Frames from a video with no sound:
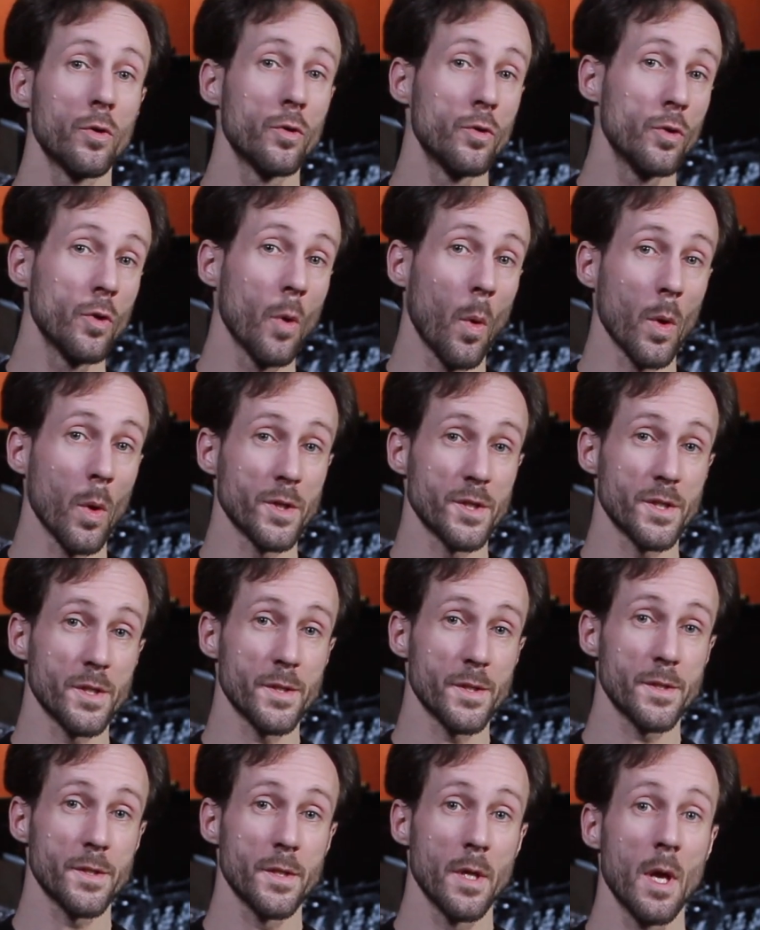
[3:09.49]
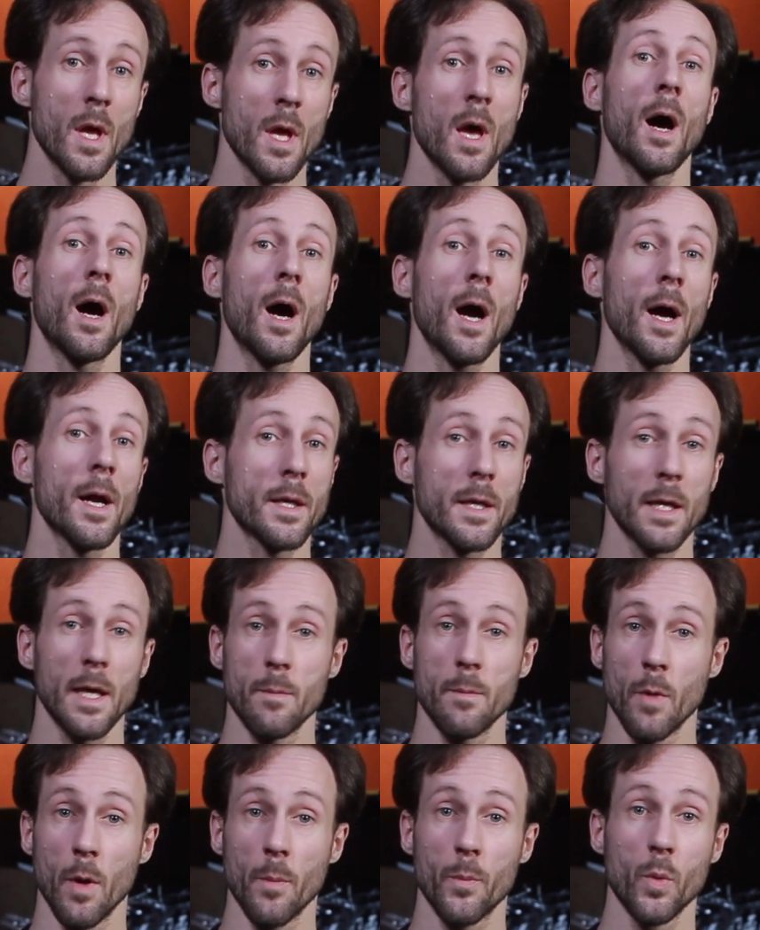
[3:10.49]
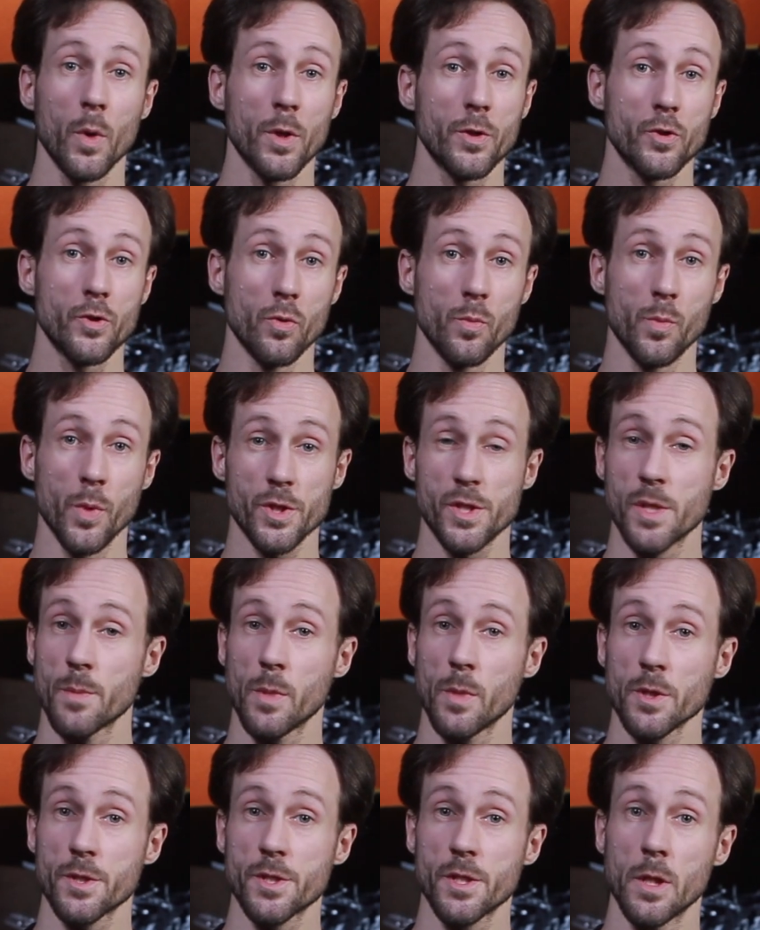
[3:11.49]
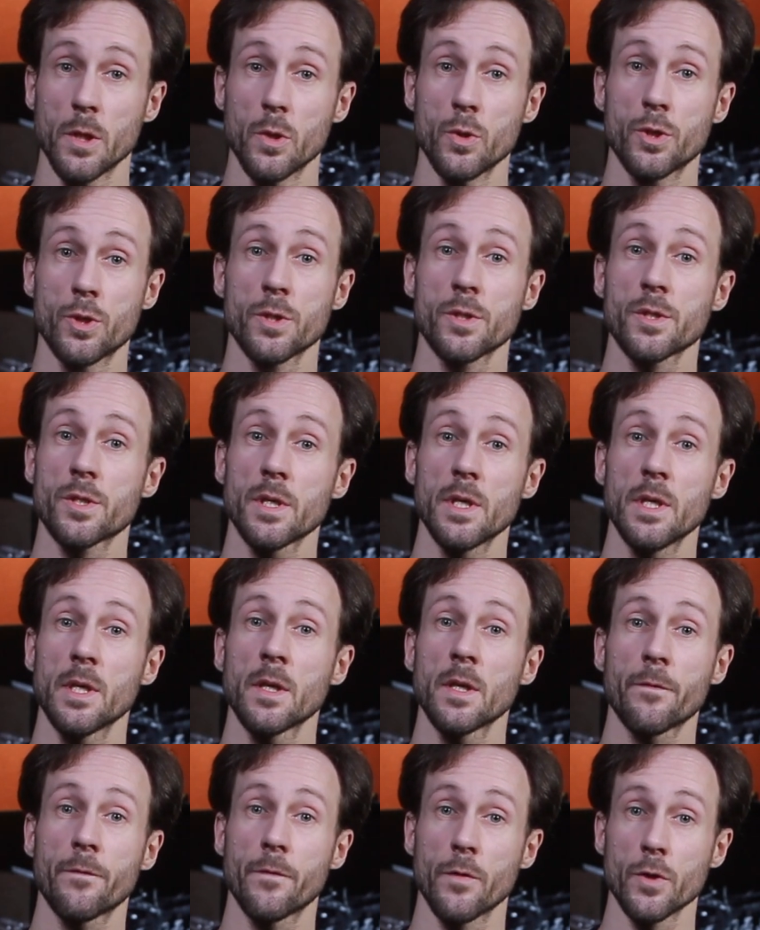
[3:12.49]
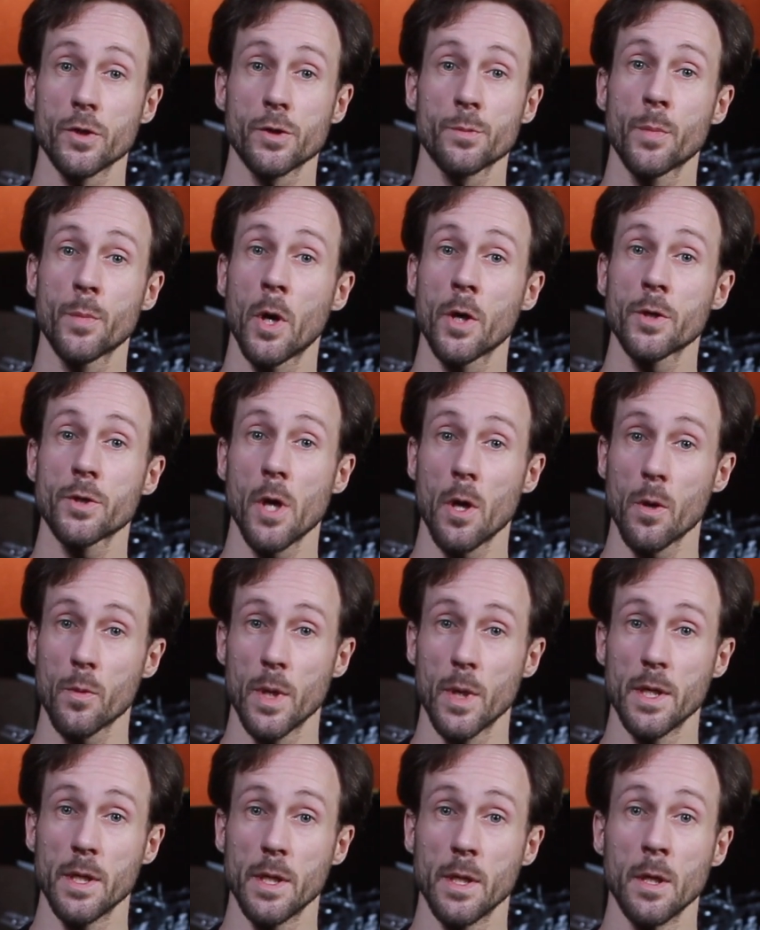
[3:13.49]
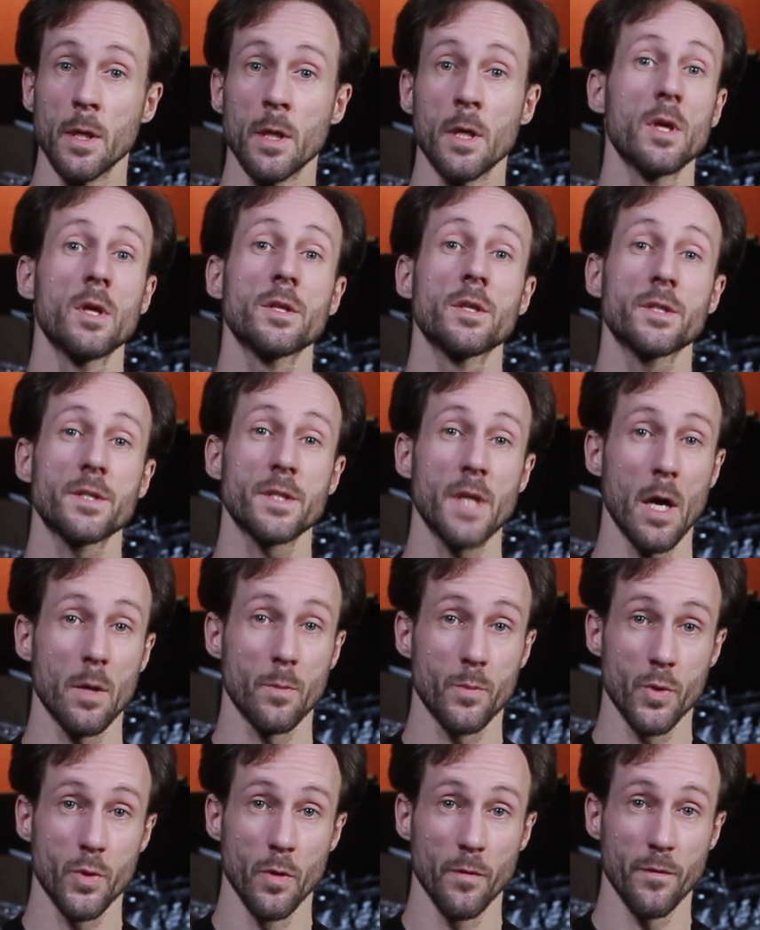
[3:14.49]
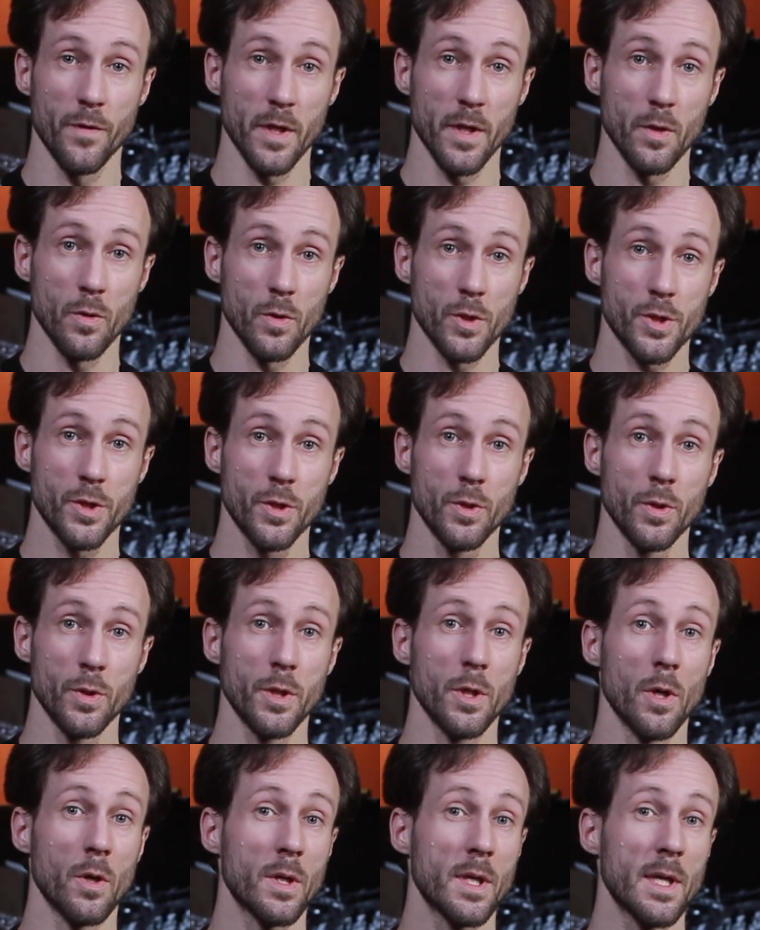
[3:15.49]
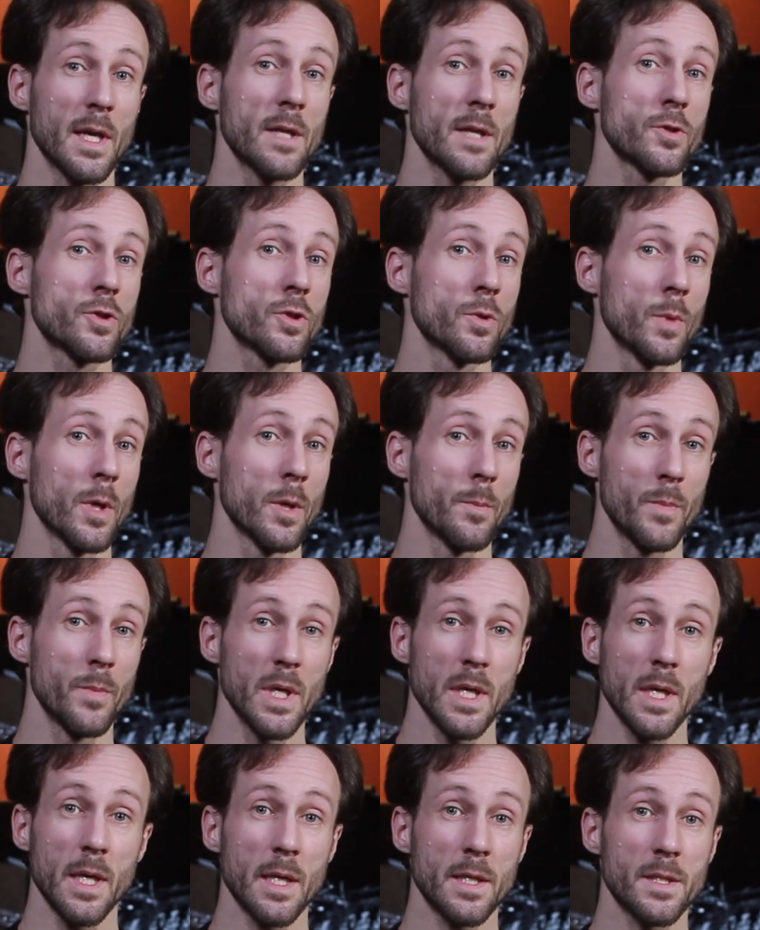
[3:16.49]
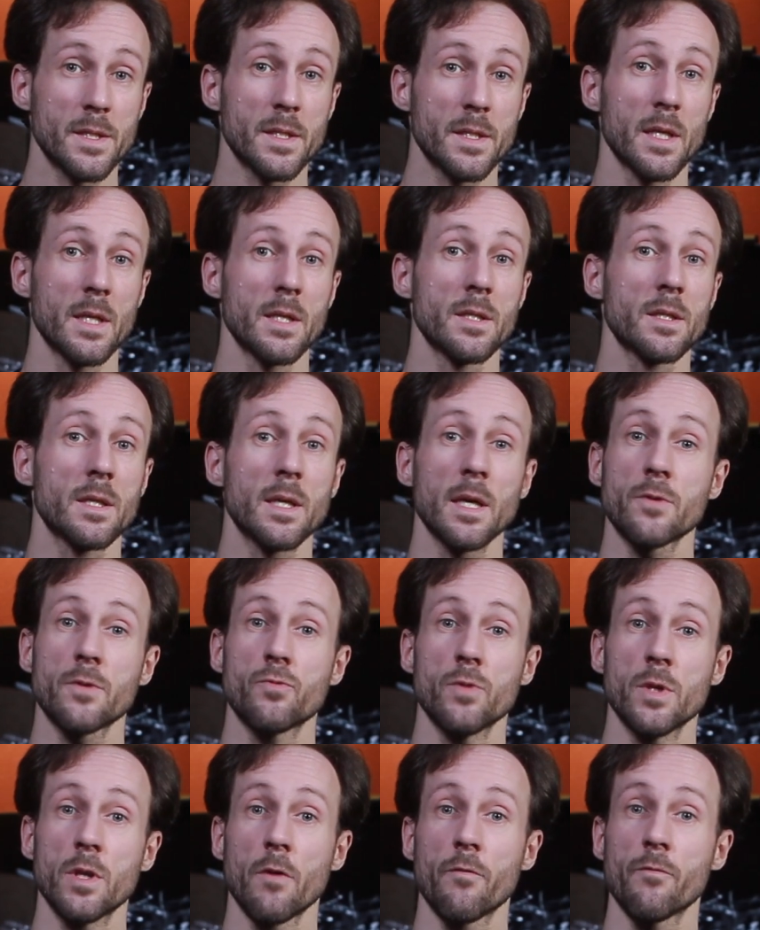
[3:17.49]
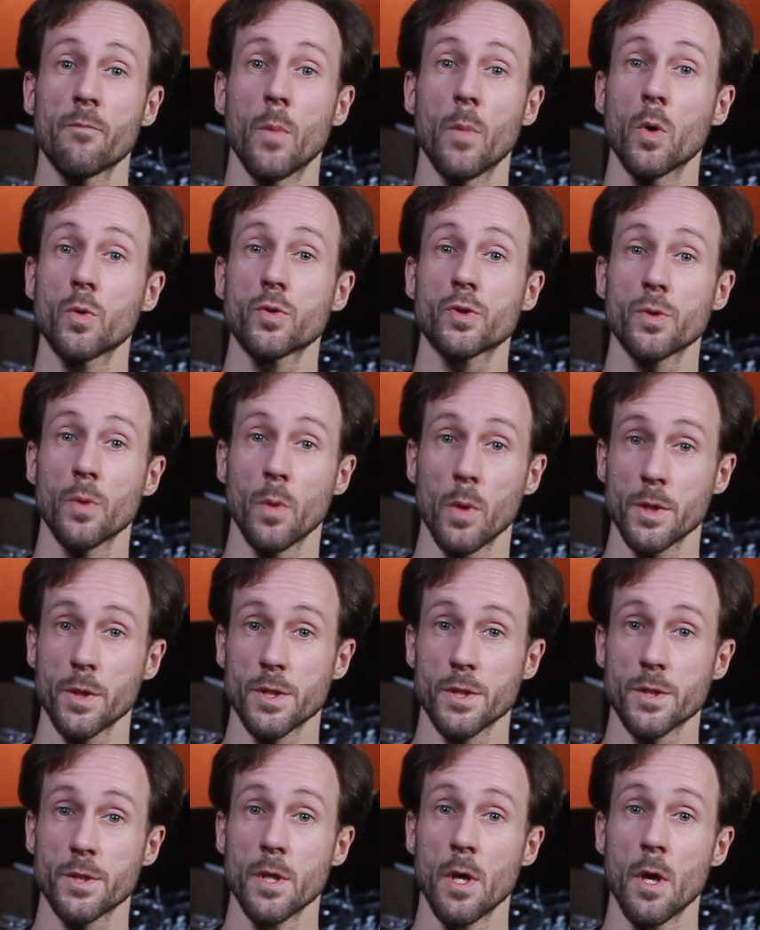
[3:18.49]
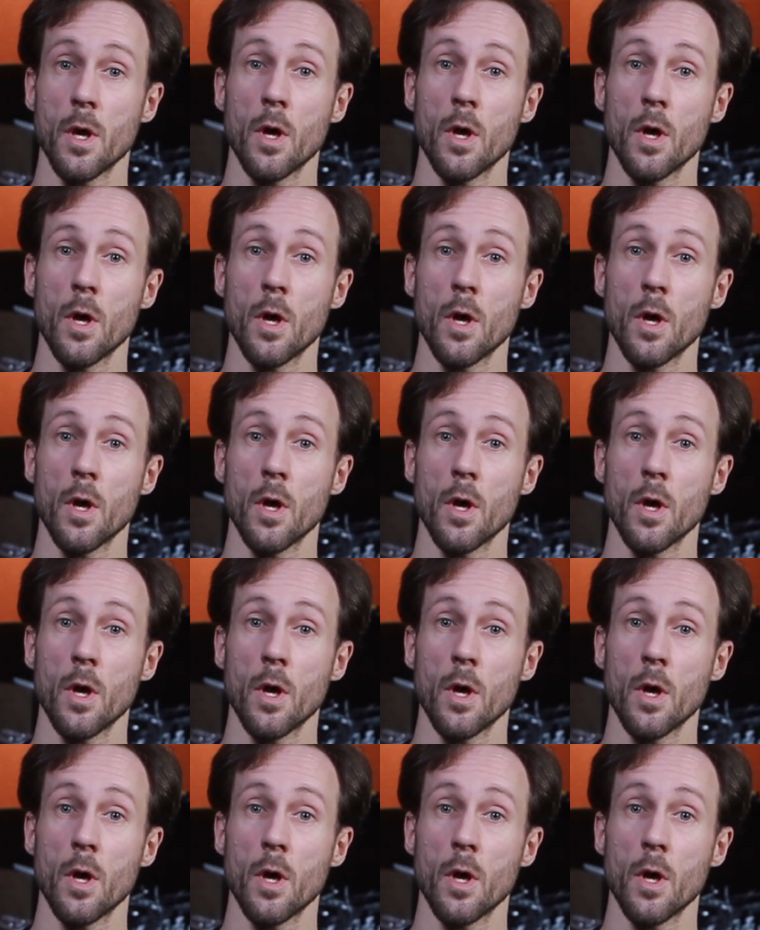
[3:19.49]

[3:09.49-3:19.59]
Noises. I came up with 2 possible solutions in the first part already. Soundproofing your studio can to a big extent get rid of most noises.